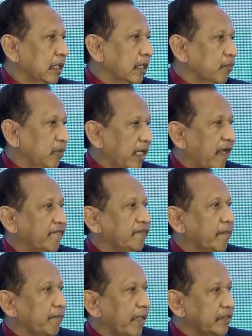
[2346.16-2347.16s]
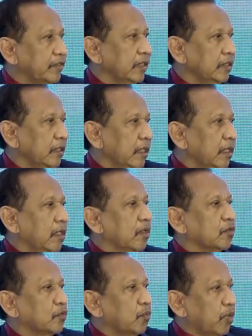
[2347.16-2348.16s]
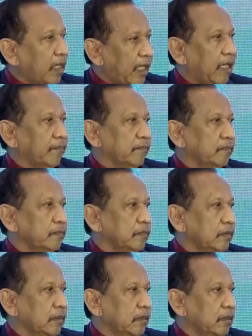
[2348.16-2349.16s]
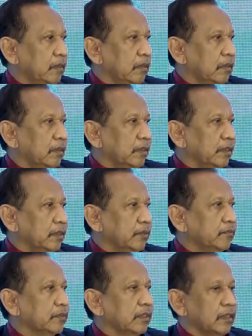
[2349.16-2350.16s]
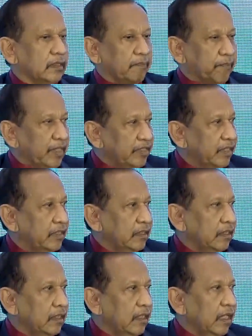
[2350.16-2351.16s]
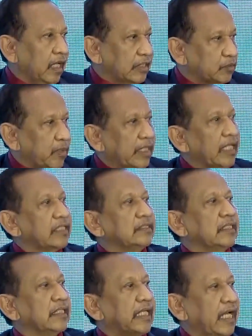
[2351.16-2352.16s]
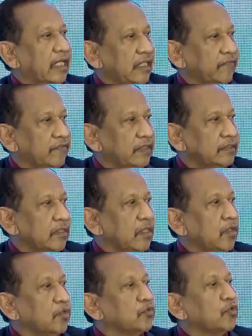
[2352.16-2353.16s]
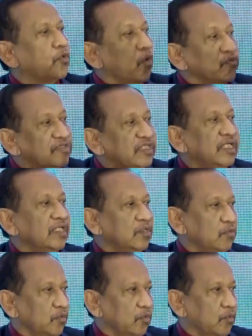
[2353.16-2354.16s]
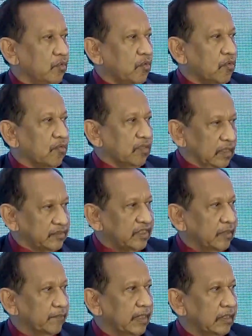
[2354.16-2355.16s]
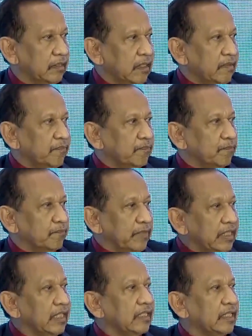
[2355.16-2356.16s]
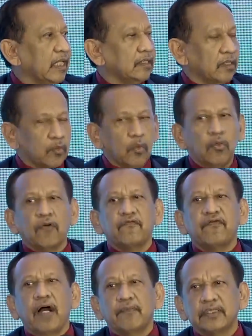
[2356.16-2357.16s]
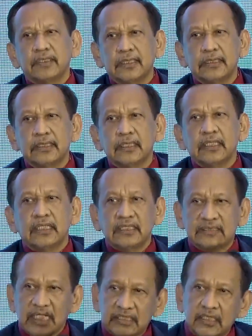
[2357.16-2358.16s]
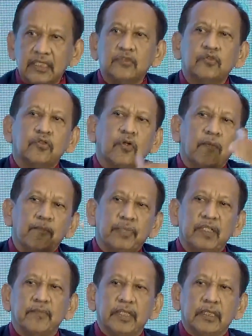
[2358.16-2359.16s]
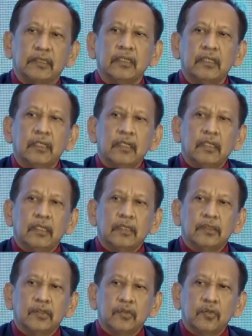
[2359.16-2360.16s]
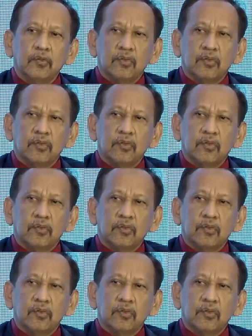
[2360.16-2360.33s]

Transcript: we have the passion to help, the patient as well as the caregivers to continue treatment, meaning that the role of pharmacist is actually to complement, you